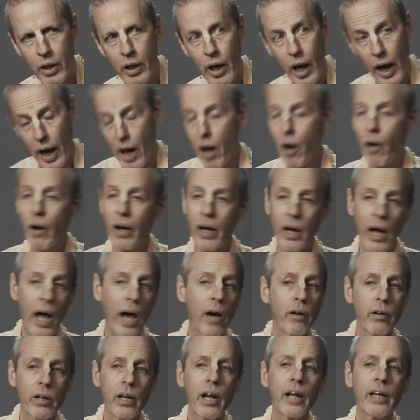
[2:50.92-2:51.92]

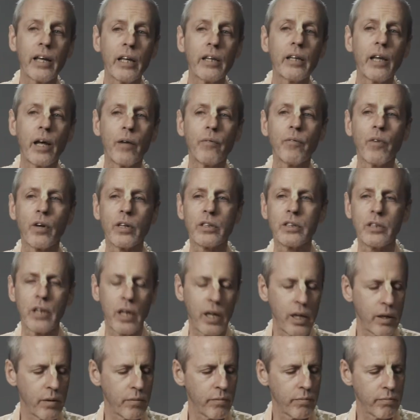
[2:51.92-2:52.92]
How did I get that
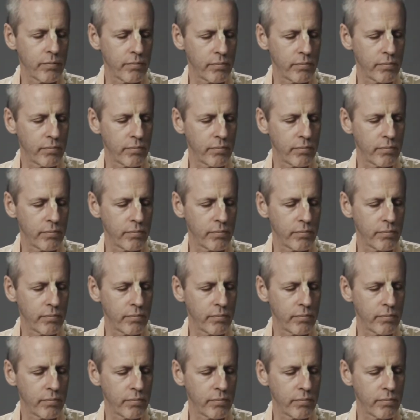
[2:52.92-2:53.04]
mercy?